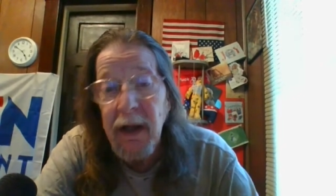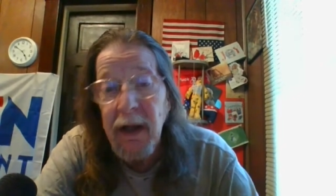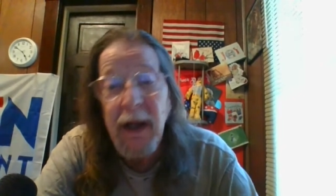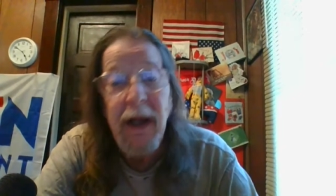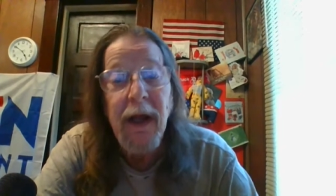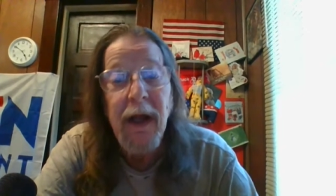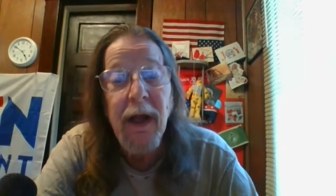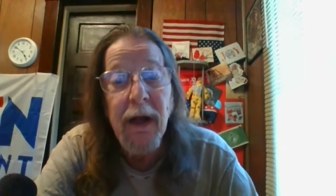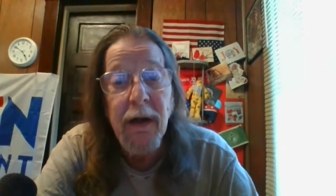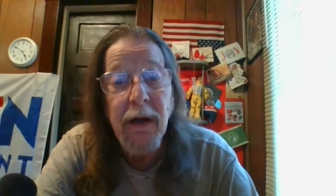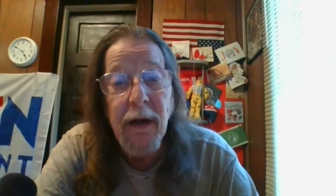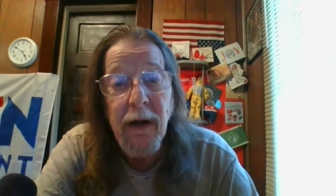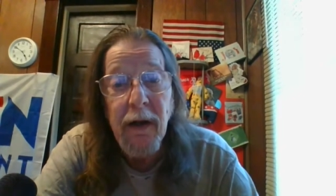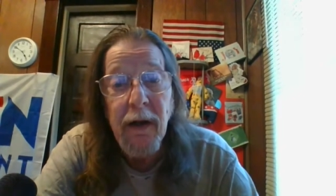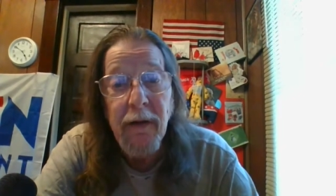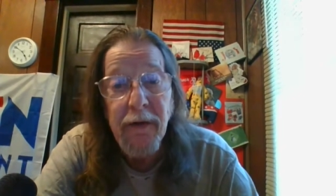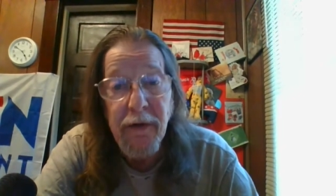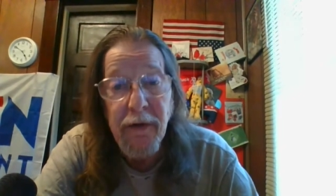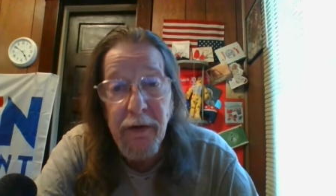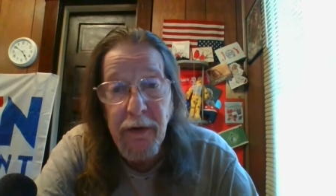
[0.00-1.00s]
in
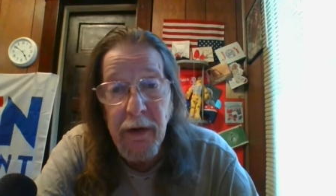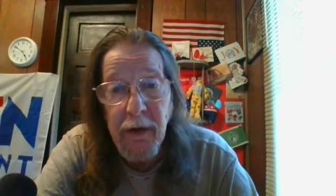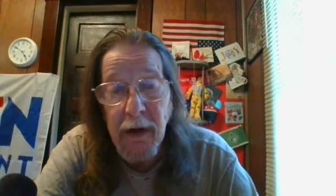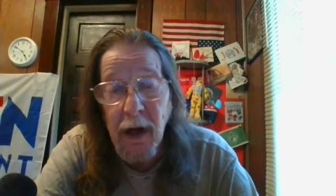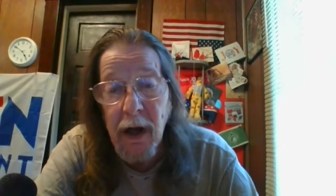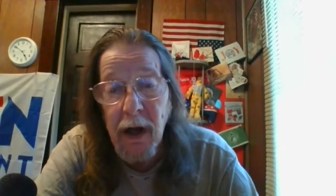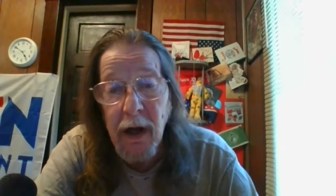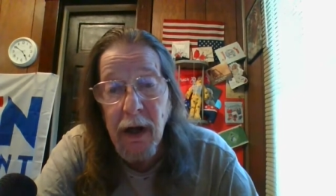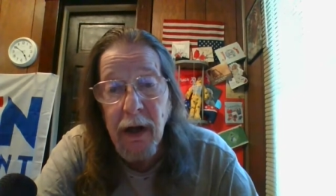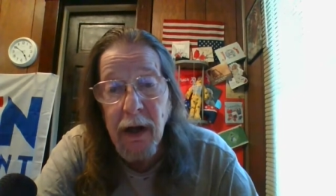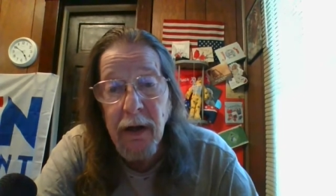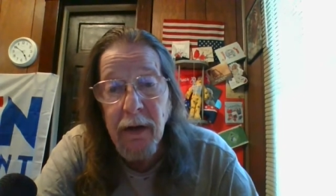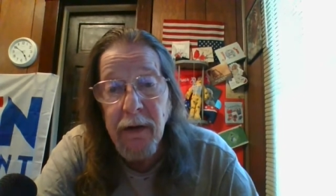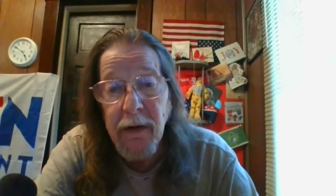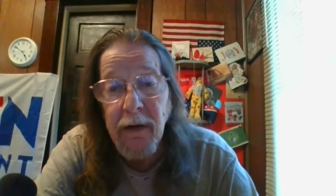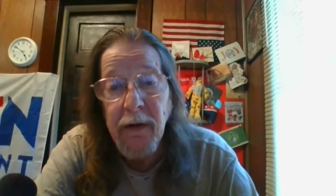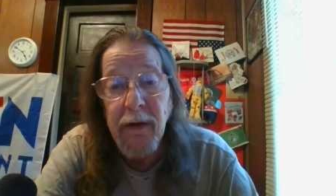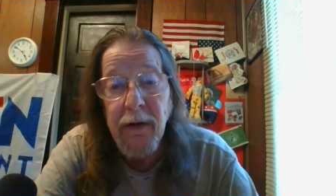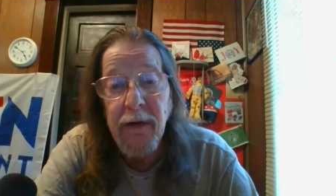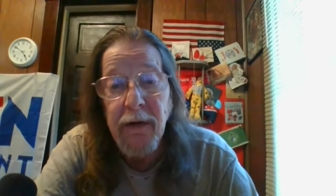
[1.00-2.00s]

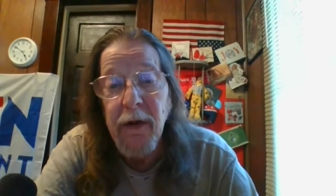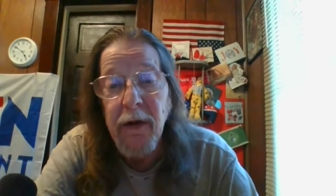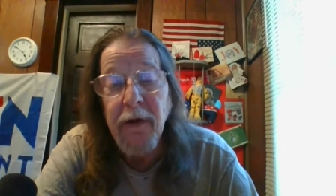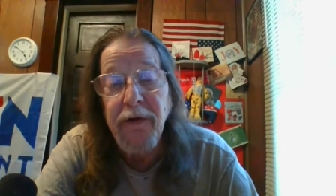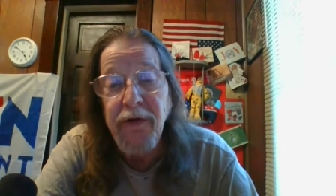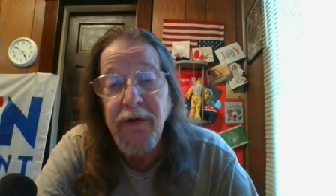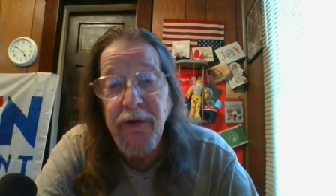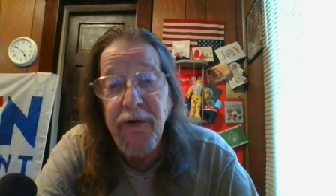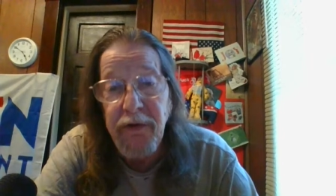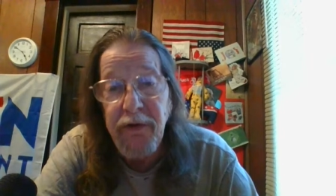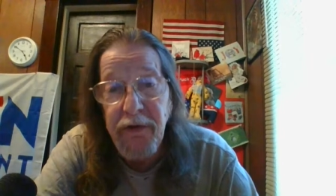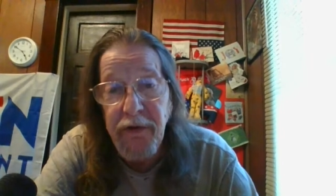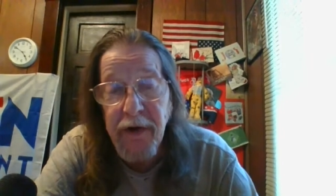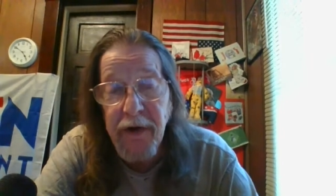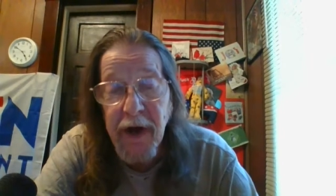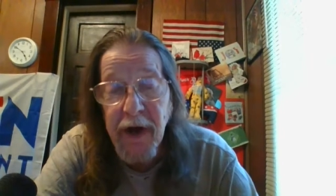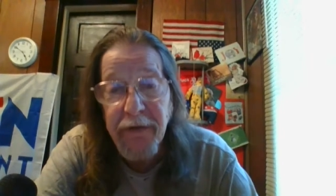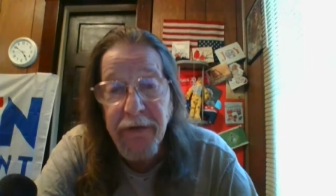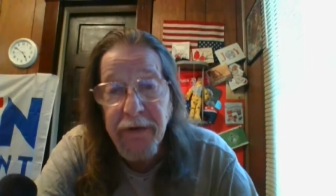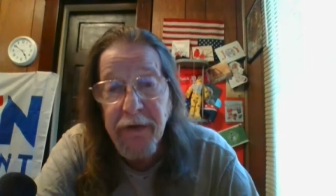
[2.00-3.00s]
the
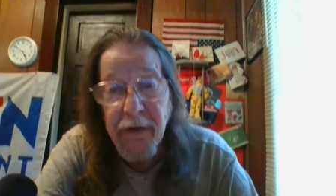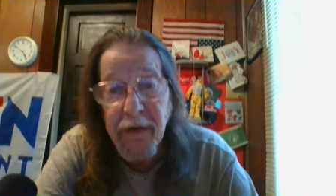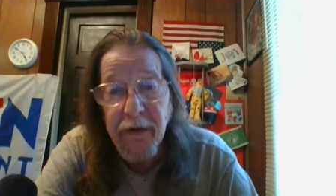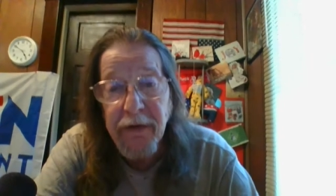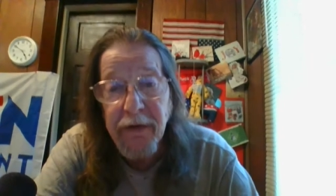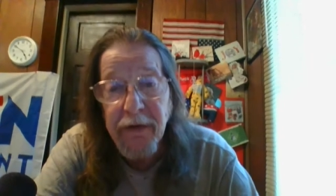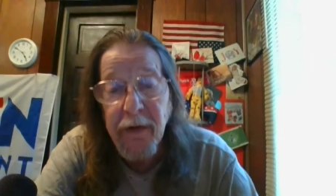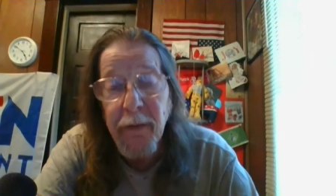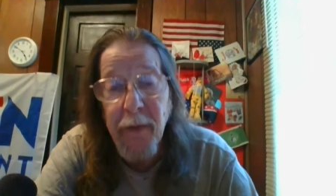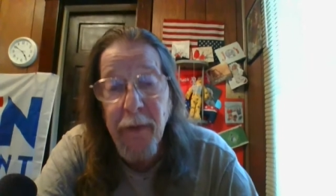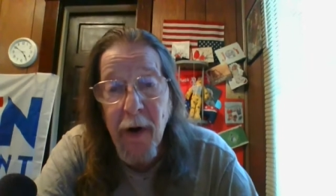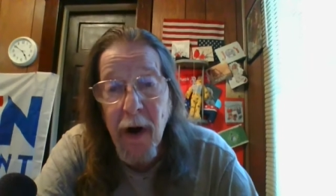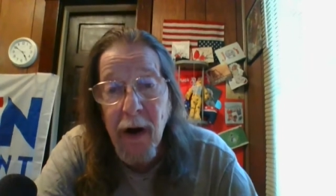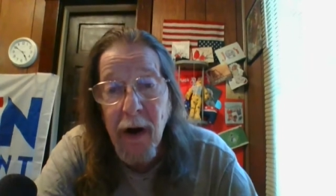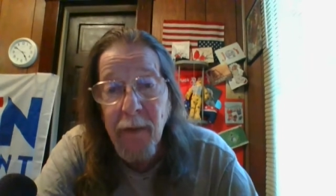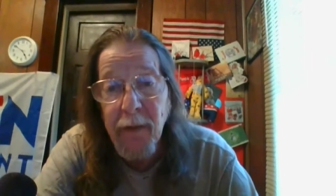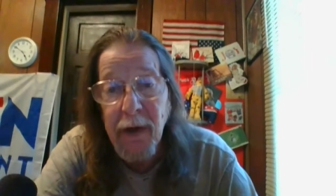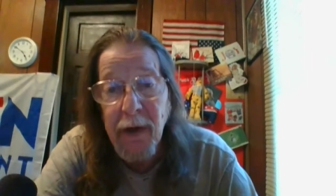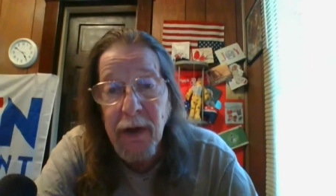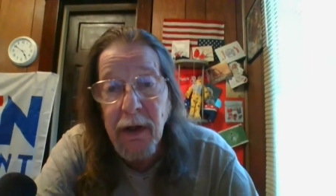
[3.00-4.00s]
Justice
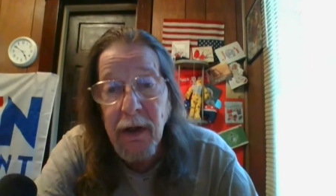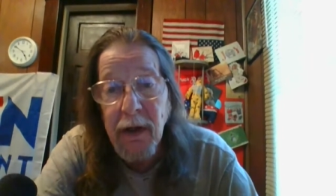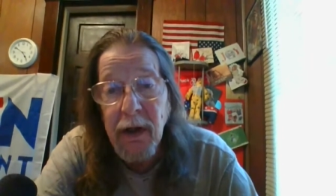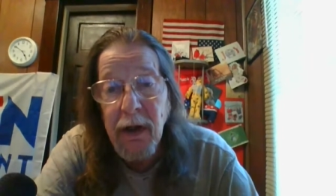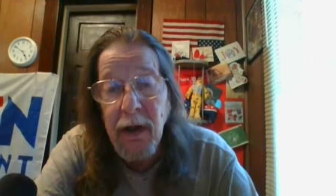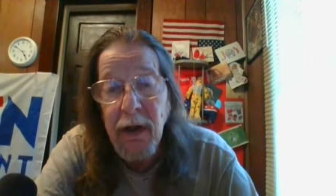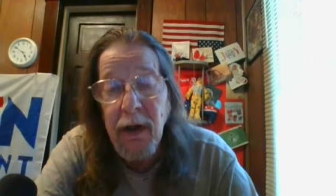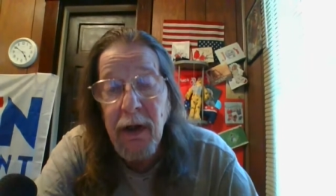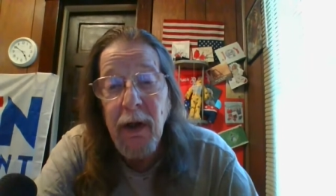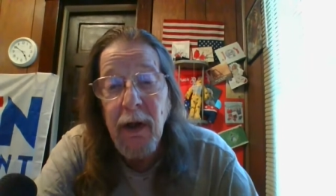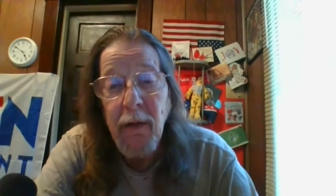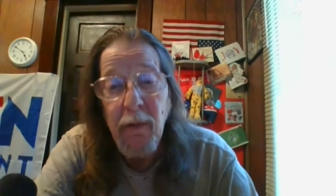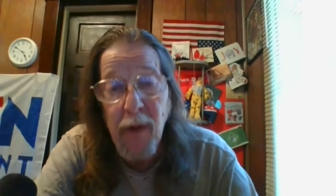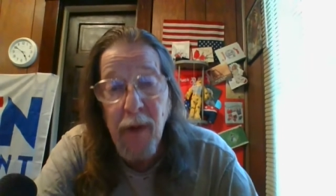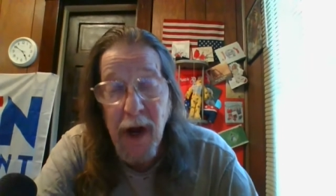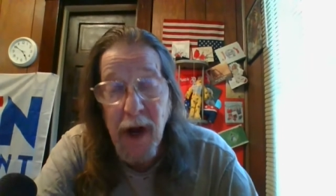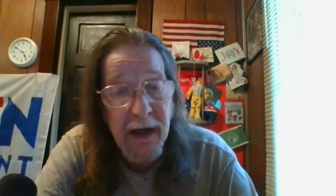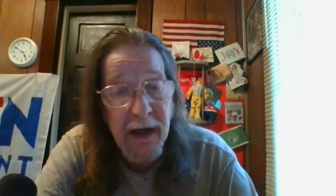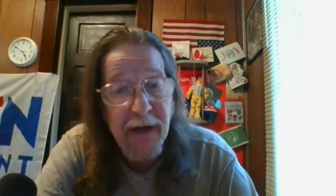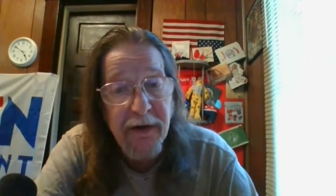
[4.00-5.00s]
Department
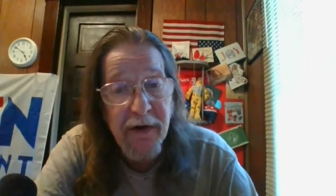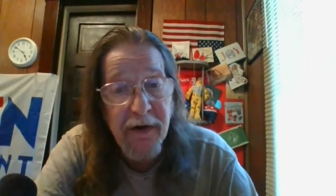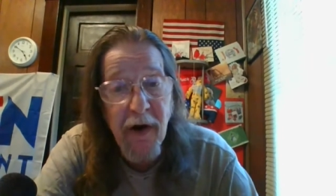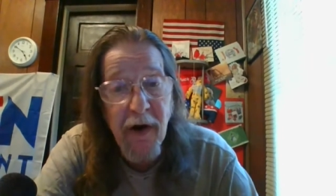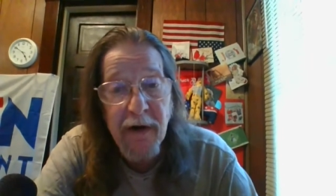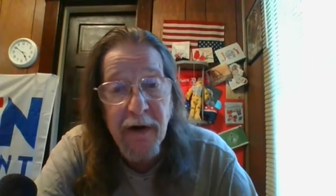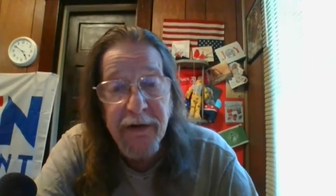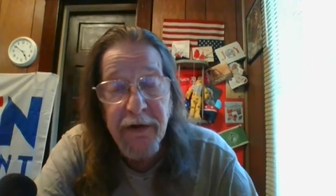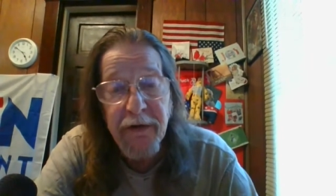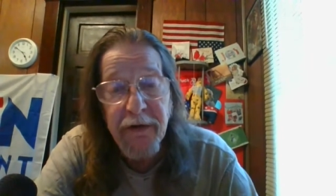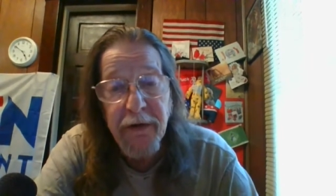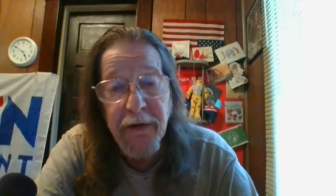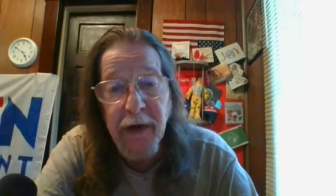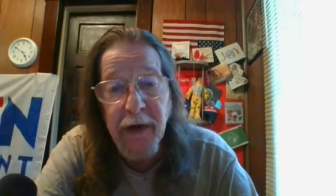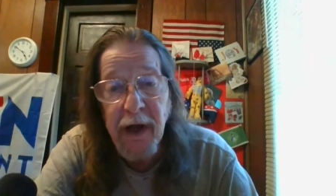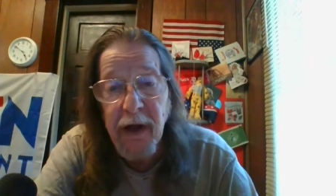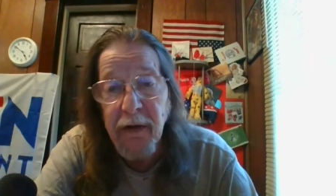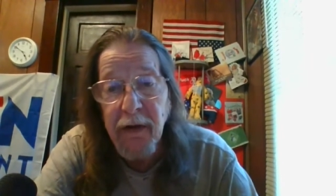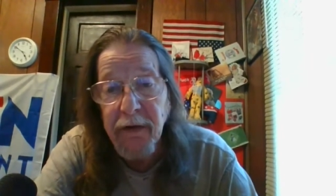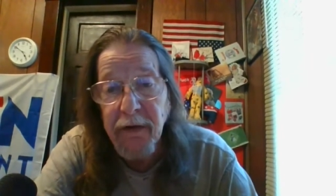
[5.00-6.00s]
bringing charges
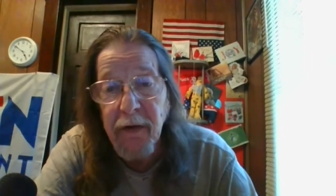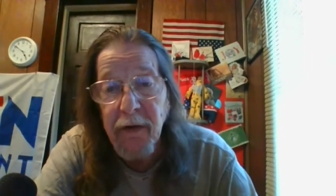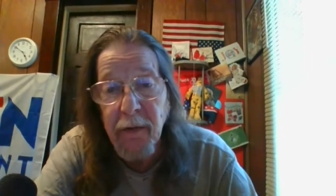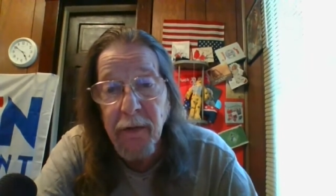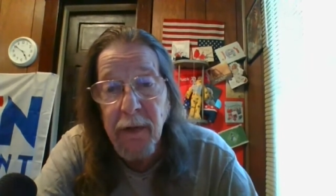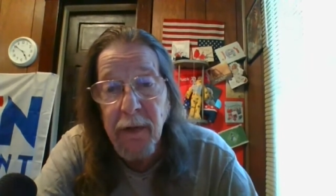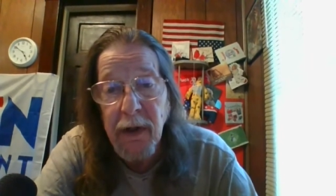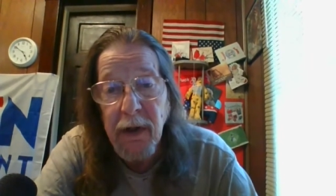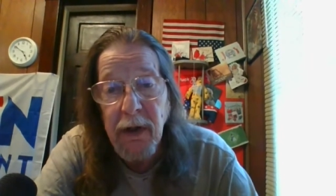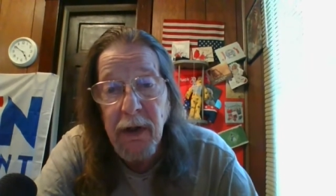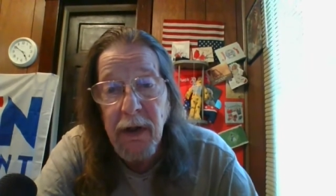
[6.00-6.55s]
against them.